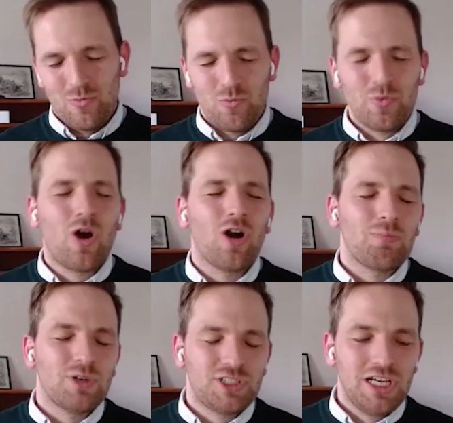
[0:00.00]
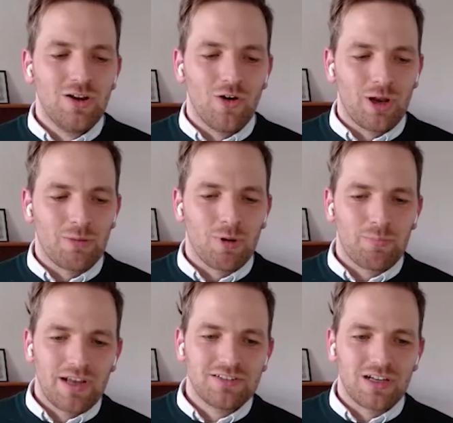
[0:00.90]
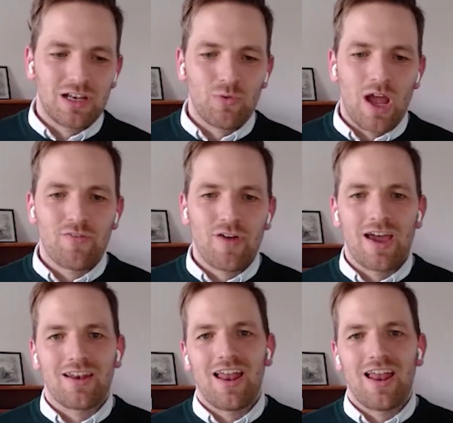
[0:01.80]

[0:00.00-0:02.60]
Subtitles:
we call it machine learning, but basically we have had